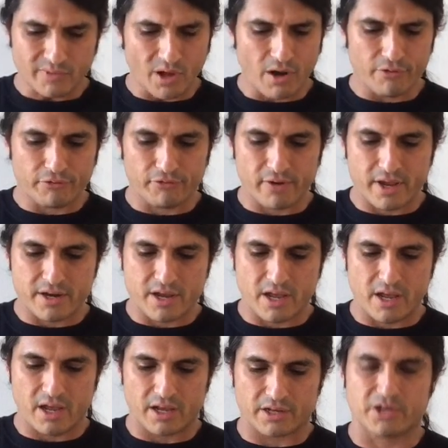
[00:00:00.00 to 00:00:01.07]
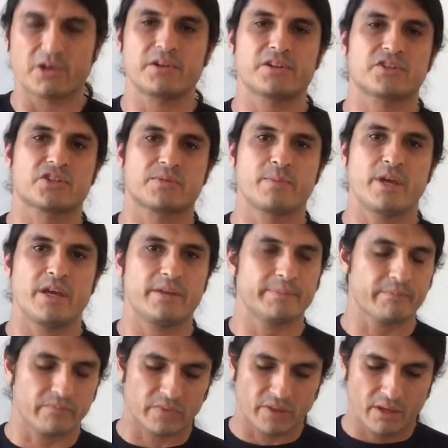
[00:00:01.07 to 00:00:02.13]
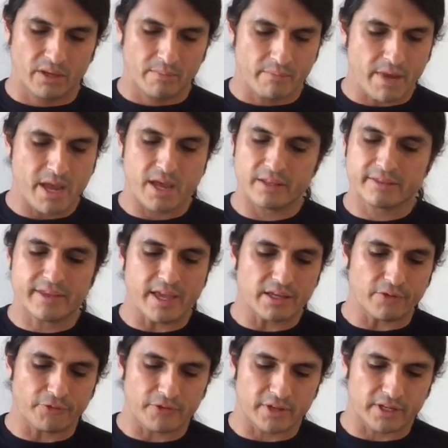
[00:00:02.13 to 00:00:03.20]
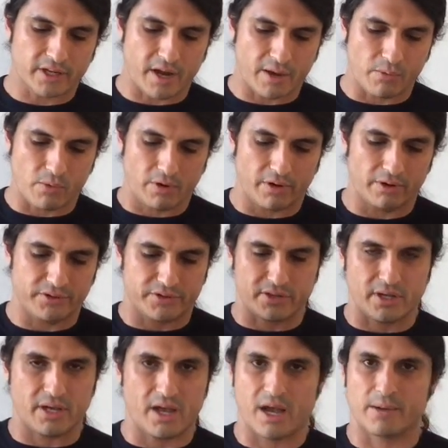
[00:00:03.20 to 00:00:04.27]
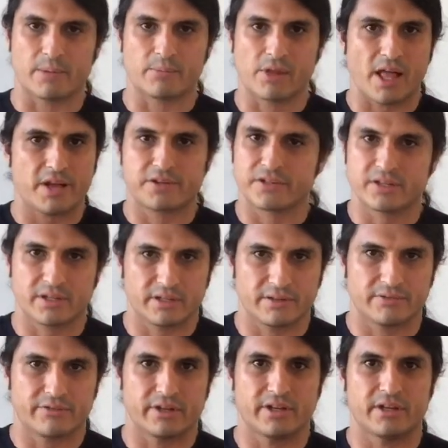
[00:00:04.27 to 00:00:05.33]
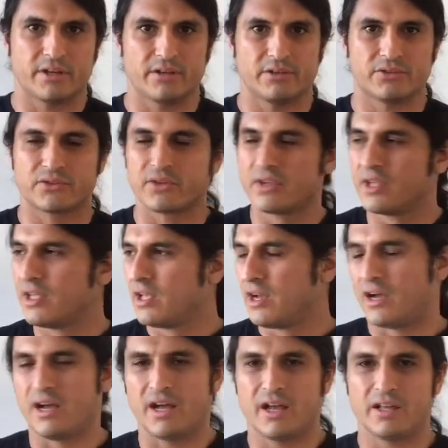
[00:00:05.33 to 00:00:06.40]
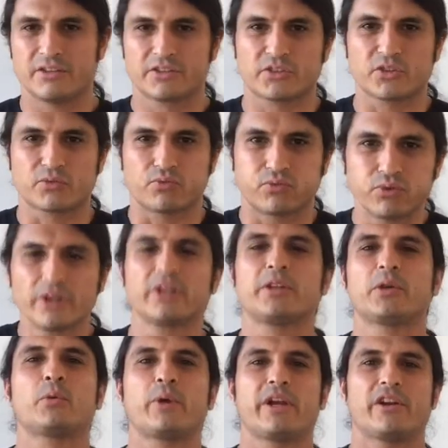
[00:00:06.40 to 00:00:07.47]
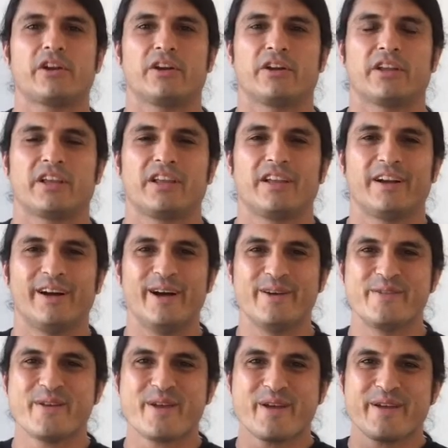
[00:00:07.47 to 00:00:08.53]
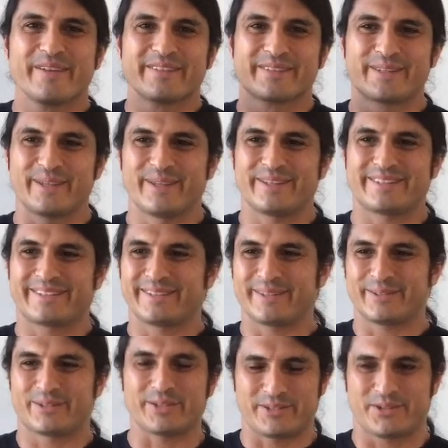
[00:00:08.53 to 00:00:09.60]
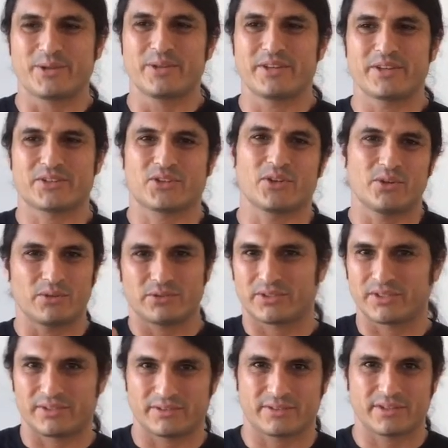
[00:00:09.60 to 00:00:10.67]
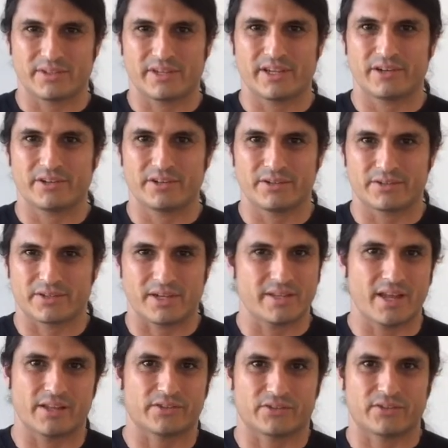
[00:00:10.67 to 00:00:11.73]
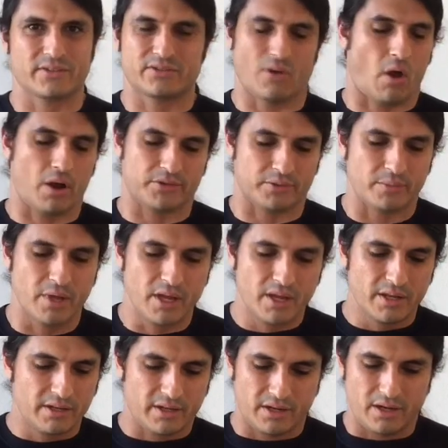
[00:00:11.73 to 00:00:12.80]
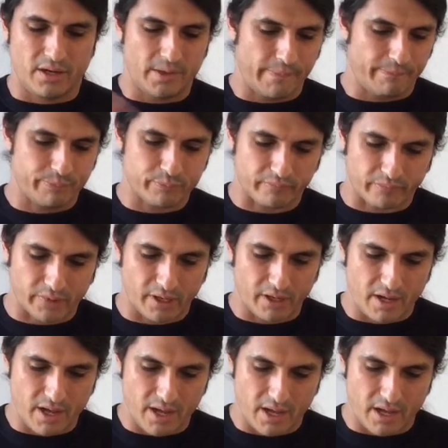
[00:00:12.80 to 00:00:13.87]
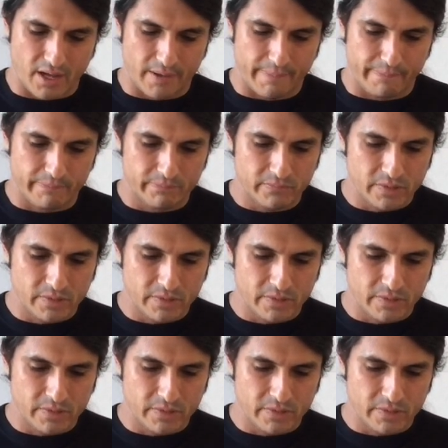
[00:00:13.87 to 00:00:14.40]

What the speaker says: our friend Curtis Schmidt. Man, thank you for the kind words. I'm glad you're digging the videos. This is really weird to do this, so to hear you say that, it's awesome. But